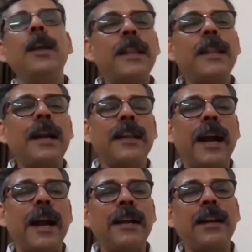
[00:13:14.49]
that they
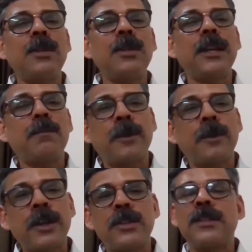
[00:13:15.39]
had done the
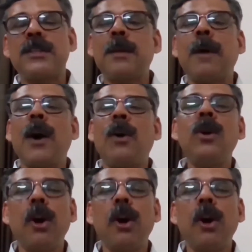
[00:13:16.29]
thesis somehow,